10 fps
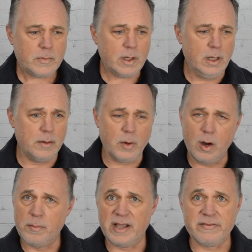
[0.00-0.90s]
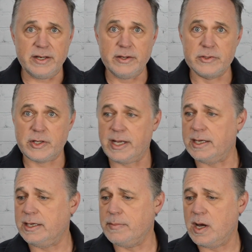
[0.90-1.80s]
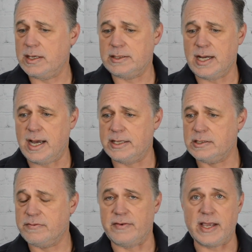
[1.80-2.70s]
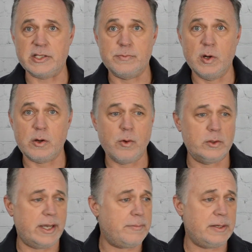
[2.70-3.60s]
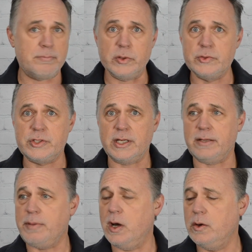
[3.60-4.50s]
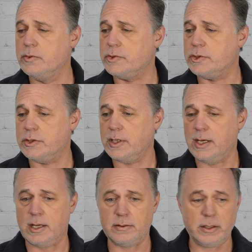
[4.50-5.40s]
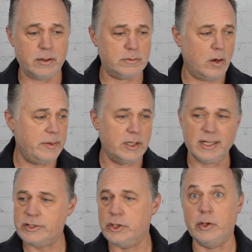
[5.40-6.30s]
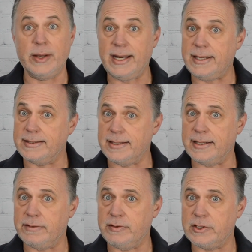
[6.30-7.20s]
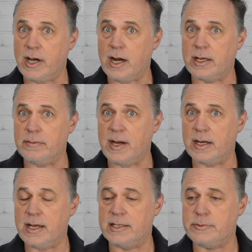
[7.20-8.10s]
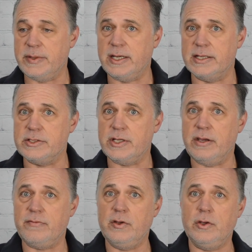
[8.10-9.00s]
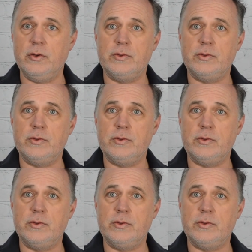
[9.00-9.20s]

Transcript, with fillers: Um, all my videos are getting demonetized. Facebook won't let me boost any posts. Uh, you know, nobody will let you do anything if you're talking about guns because if you